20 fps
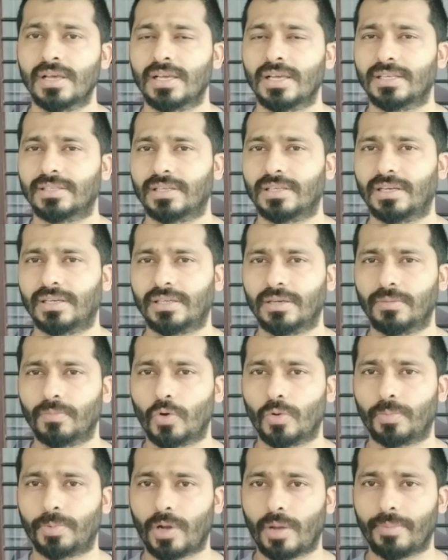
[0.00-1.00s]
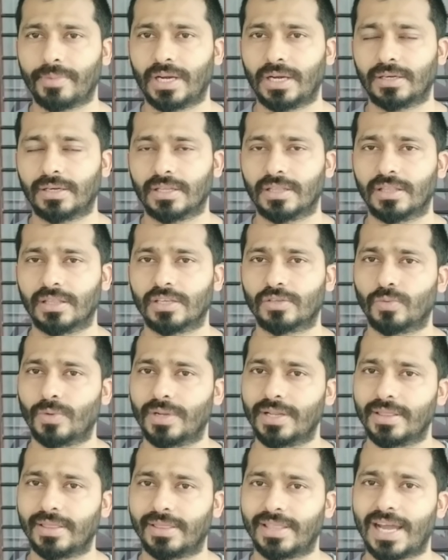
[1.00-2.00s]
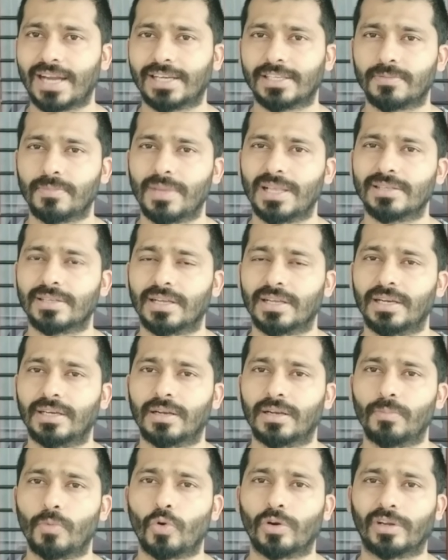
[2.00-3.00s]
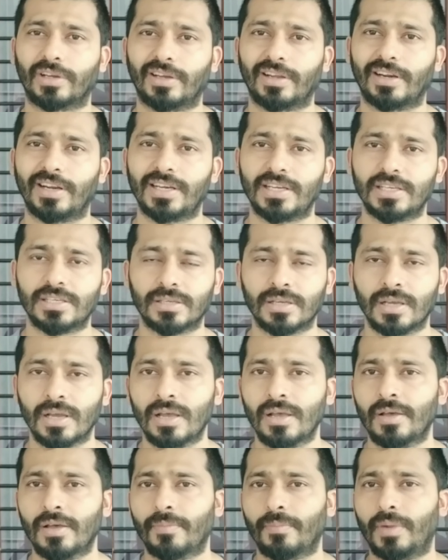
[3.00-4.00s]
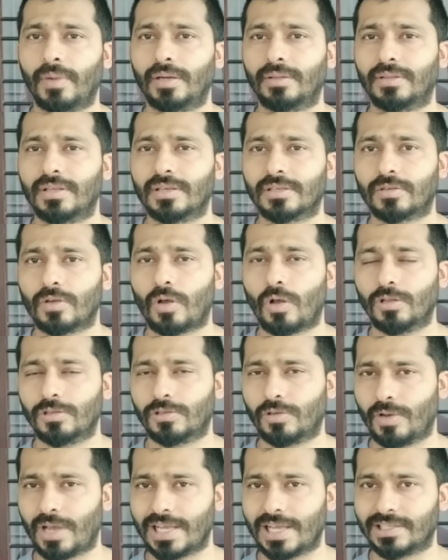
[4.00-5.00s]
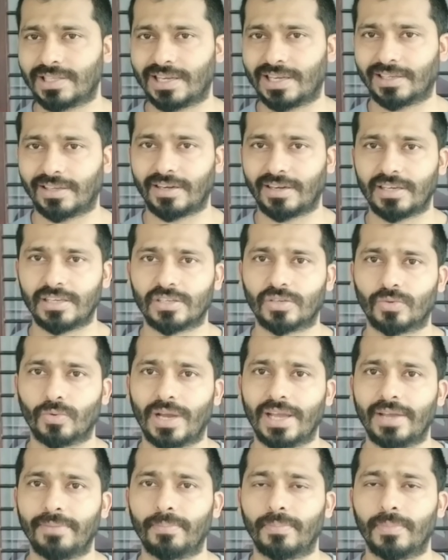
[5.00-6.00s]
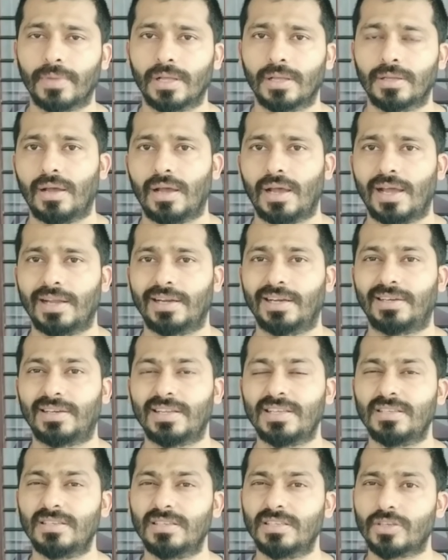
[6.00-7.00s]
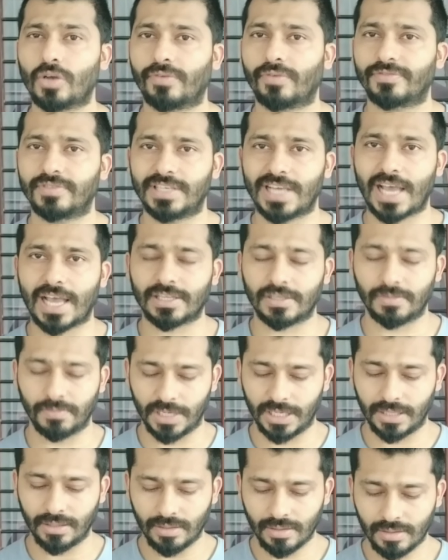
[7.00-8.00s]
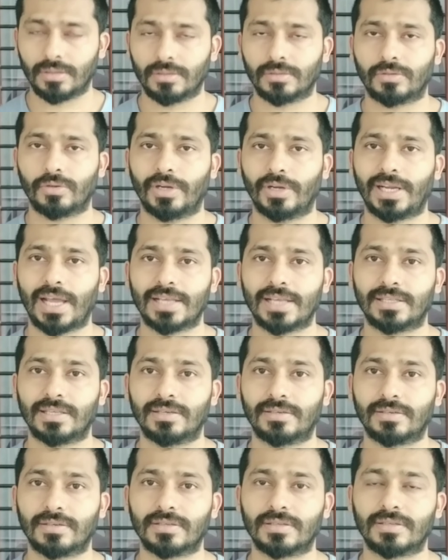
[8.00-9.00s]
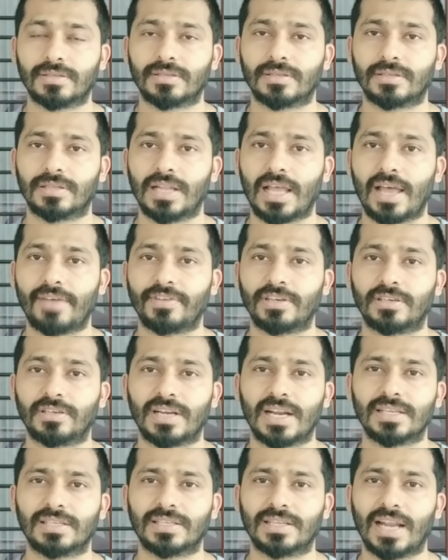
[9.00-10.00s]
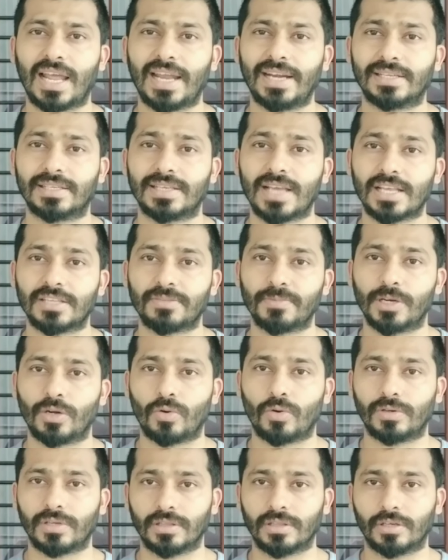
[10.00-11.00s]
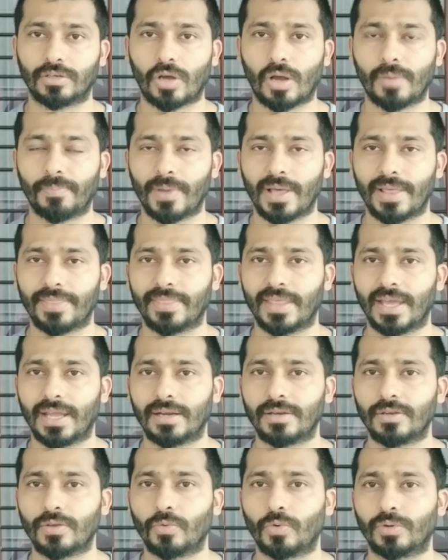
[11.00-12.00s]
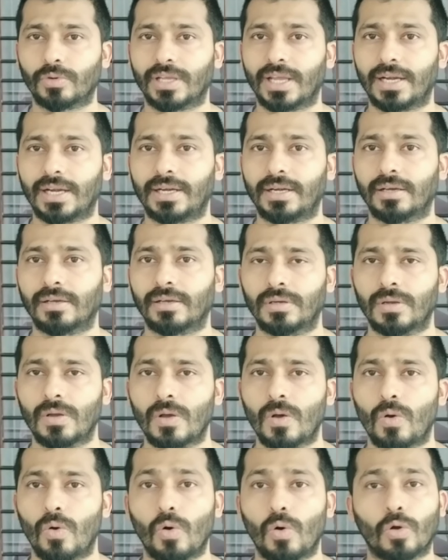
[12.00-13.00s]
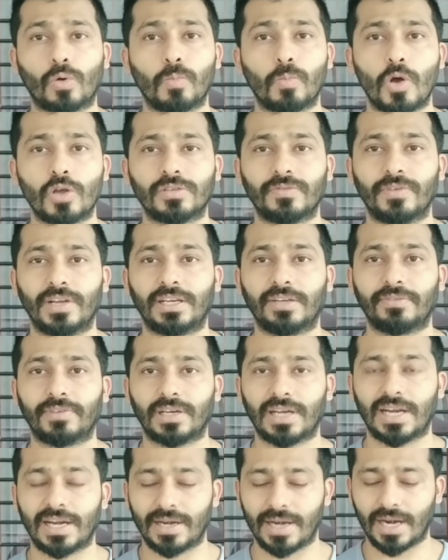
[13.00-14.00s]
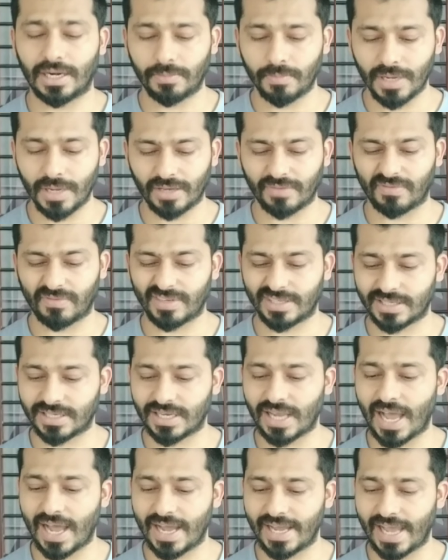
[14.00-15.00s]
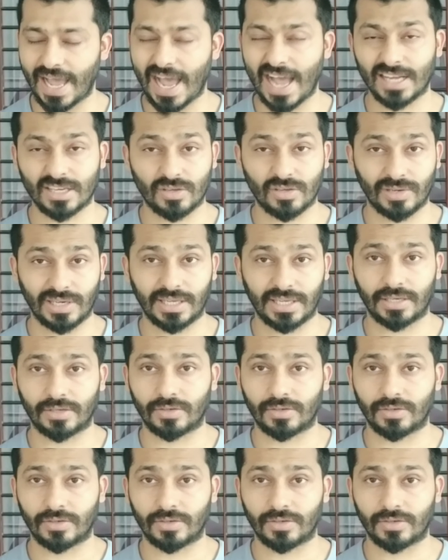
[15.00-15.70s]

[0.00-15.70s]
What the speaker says: is a little more prominent in this one. That smells a little more greenish, but this also has that greenish vibe and a tinge of jasmine. So it has citrus, lavender and slight jasmine note in the top, and then you would get oak moss, vetiver and nutmeg, which I actually